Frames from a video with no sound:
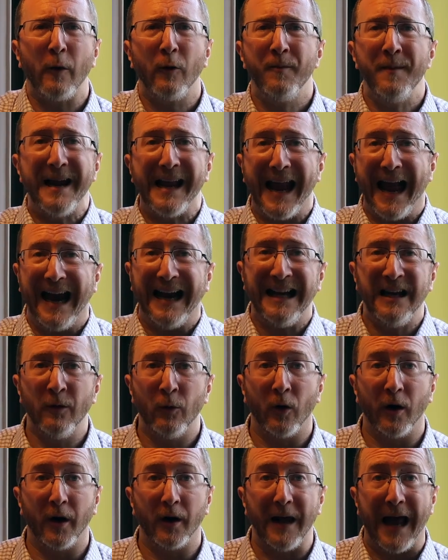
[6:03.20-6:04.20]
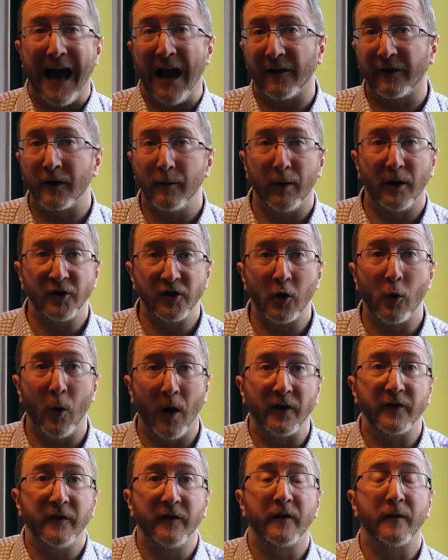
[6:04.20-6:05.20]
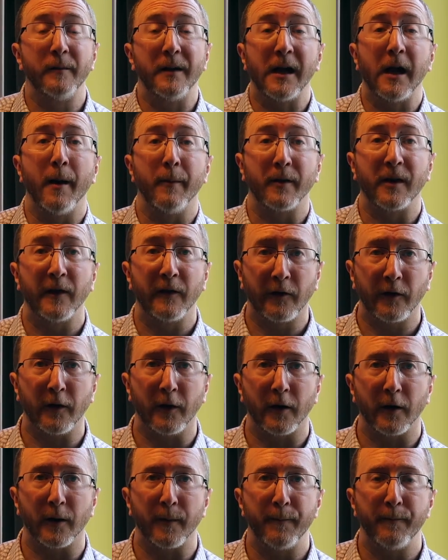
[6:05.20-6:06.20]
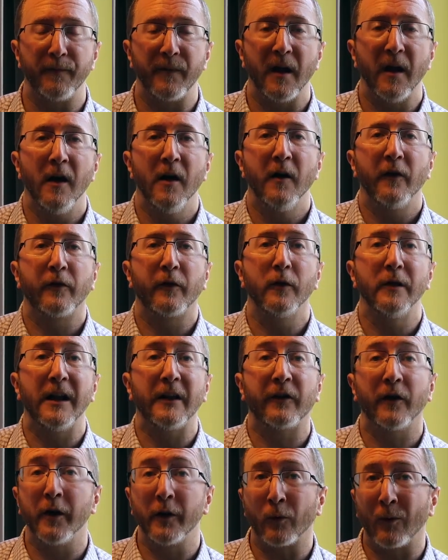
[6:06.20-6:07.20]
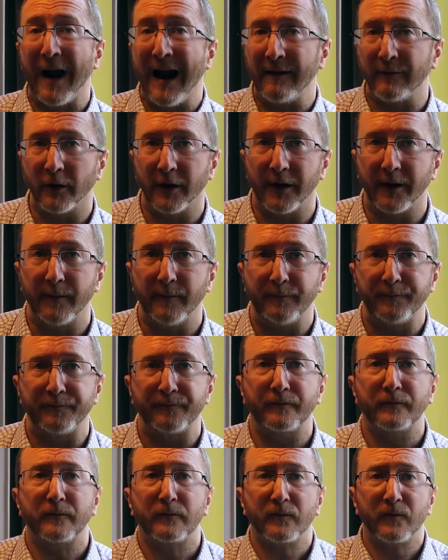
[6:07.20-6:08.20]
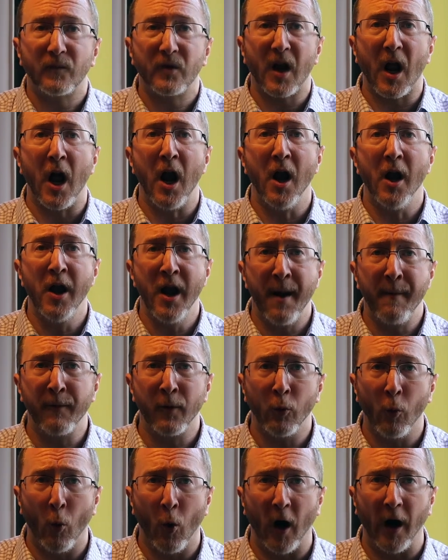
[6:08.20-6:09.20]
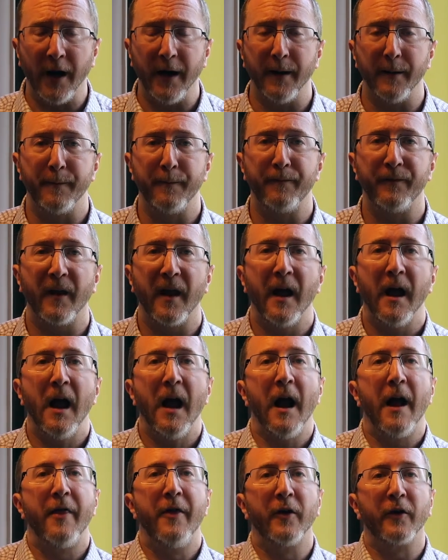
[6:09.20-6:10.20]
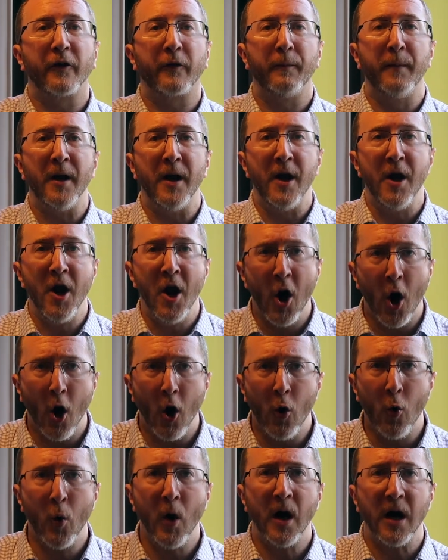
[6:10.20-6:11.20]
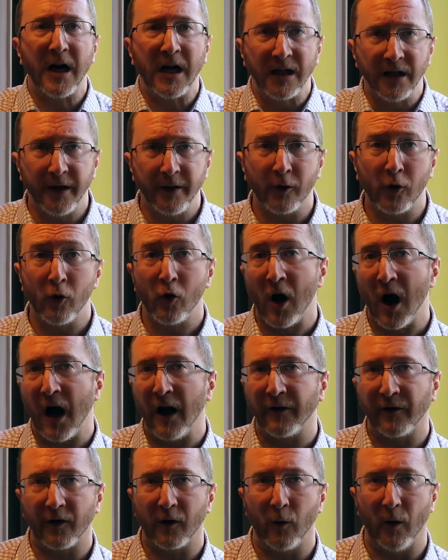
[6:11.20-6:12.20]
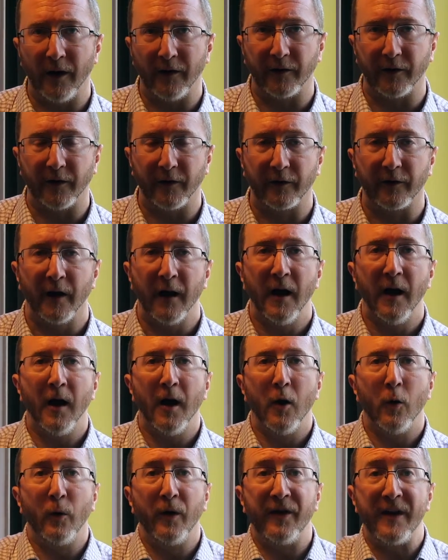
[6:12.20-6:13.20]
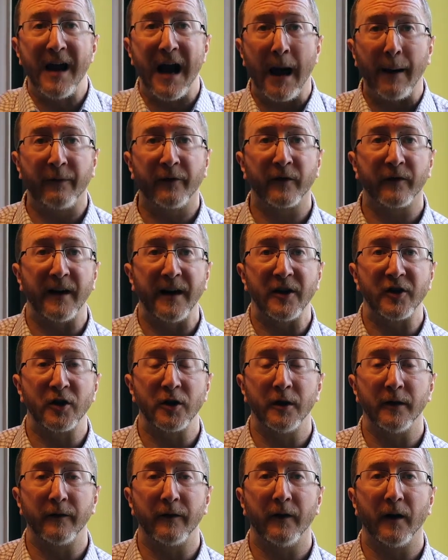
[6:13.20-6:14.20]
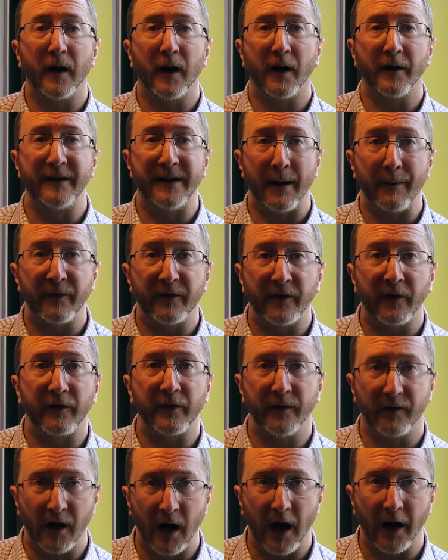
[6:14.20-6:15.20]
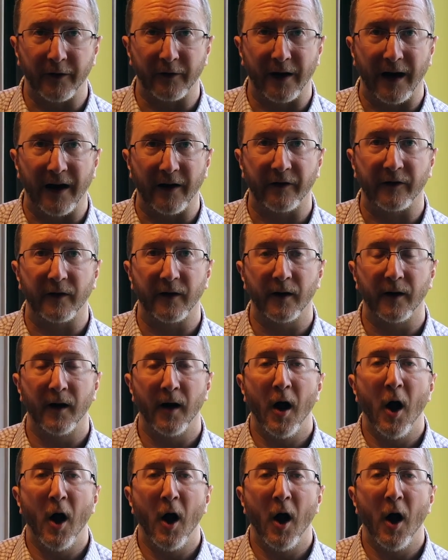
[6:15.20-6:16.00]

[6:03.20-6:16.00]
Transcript: that would make anyone ask a bunch of questions and become concerned. So let's unravel it. Number one, there's been no clinical consequences with the observation of a deposition of contrast.